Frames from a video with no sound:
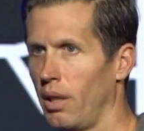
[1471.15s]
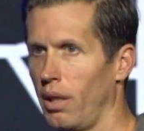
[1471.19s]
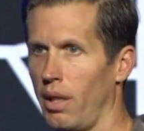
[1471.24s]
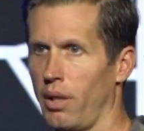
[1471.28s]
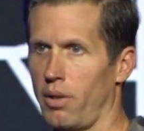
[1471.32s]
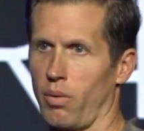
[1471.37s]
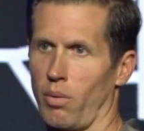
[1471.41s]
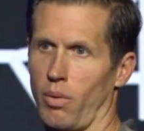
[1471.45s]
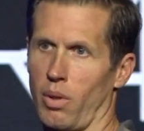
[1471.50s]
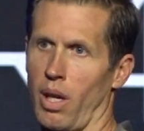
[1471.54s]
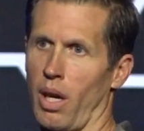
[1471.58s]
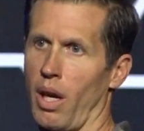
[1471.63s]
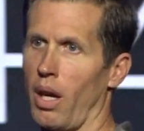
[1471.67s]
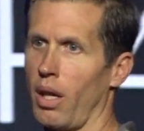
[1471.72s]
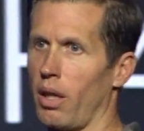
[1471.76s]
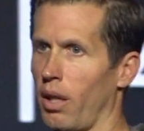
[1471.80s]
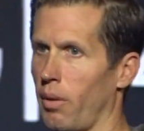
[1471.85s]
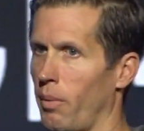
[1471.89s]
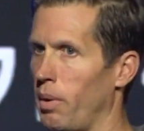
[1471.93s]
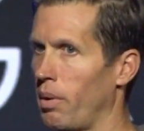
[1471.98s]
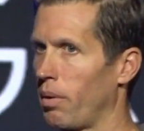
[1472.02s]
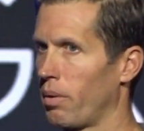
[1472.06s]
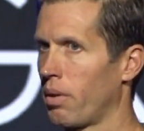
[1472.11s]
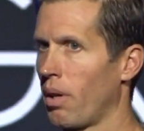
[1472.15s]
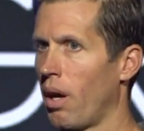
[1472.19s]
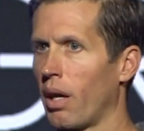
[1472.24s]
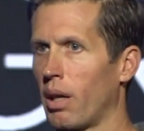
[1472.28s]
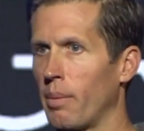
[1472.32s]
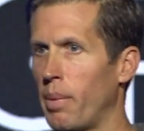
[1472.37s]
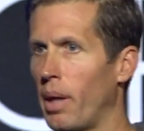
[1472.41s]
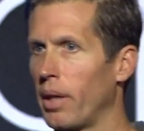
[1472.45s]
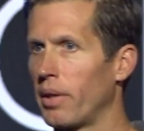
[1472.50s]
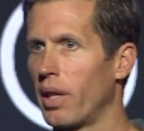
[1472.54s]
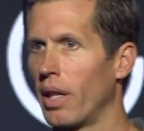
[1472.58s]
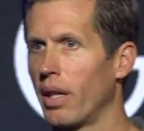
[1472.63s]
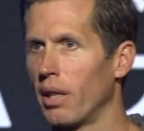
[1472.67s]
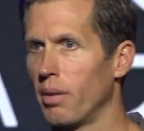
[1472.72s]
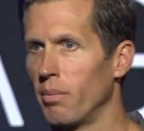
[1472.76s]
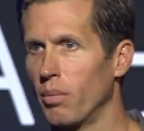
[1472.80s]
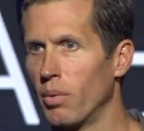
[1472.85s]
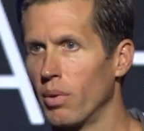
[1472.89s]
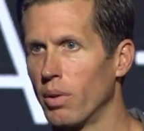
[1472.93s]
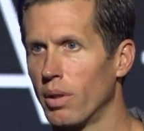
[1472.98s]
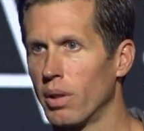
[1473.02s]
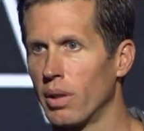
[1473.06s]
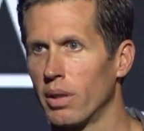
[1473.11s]
It's okay. Like, we don't talk about that
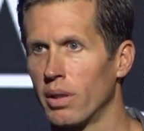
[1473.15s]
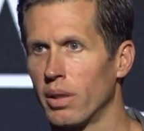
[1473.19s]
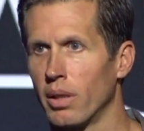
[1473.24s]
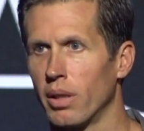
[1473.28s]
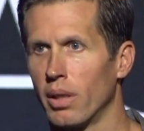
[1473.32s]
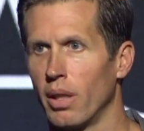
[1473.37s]
anymore.